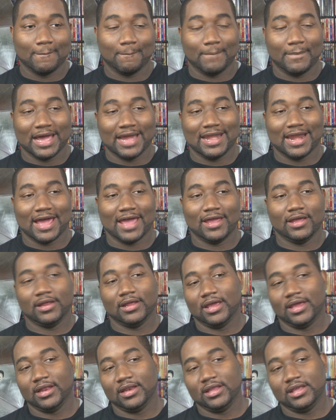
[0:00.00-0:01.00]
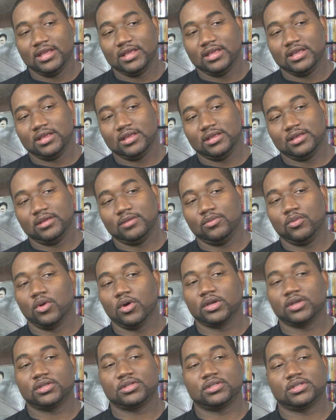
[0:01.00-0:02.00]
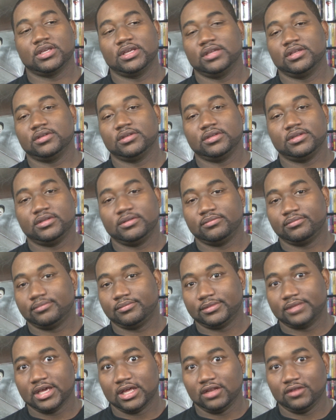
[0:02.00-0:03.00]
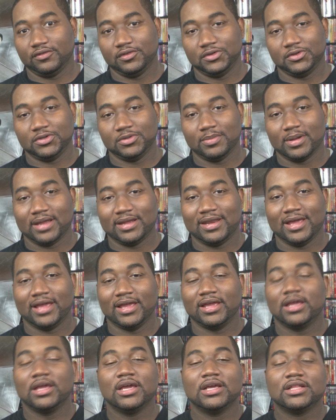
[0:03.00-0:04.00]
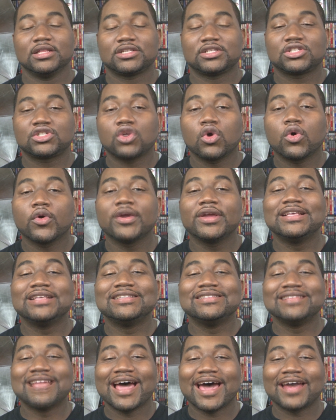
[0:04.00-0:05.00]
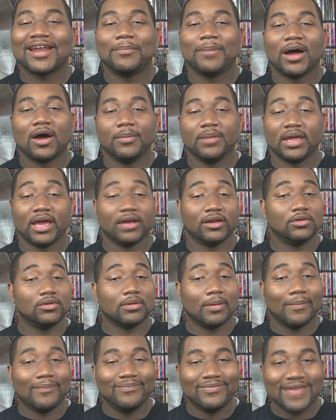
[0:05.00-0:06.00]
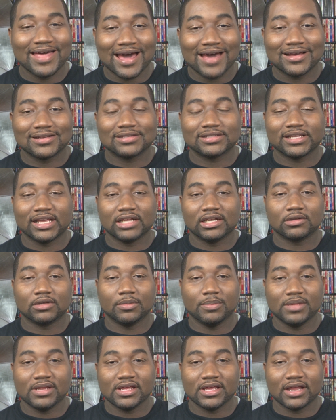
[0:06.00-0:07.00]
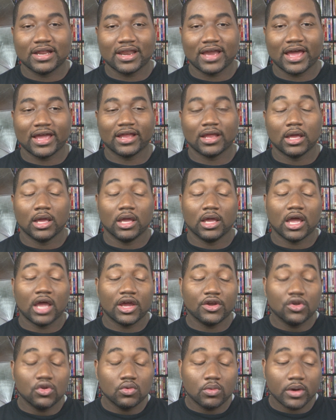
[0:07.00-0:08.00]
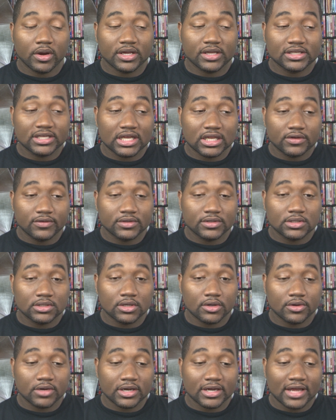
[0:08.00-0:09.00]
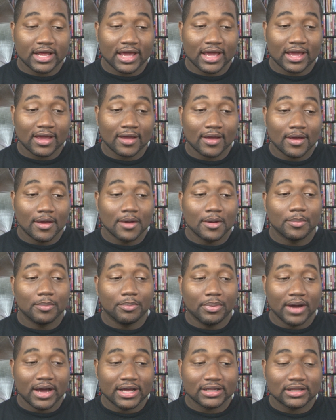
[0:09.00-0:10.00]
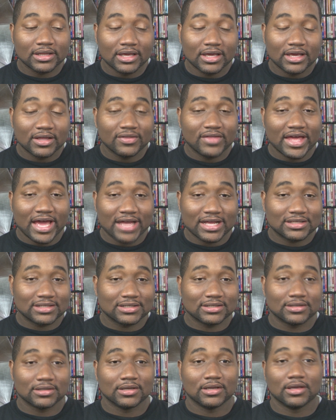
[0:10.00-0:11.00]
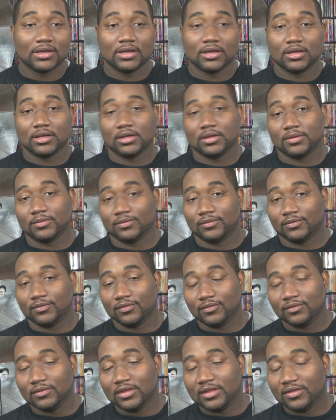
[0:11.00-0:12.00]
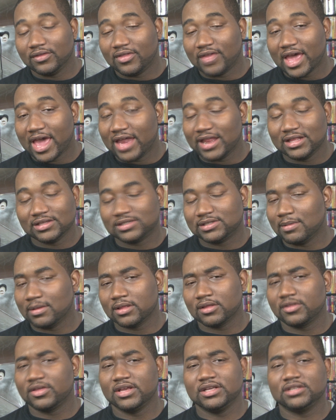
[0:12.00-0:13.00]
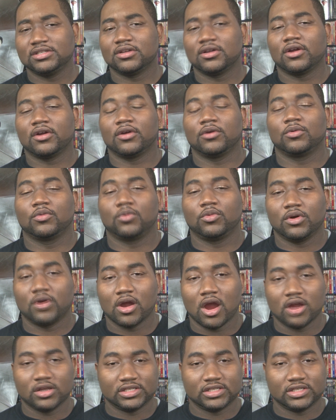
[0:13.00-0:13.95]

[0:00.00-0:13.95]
by night, and he works in television by day. The story is not about me. I'm not a stand-up comedian at night. I do work in television during the day, but that and some other things are where our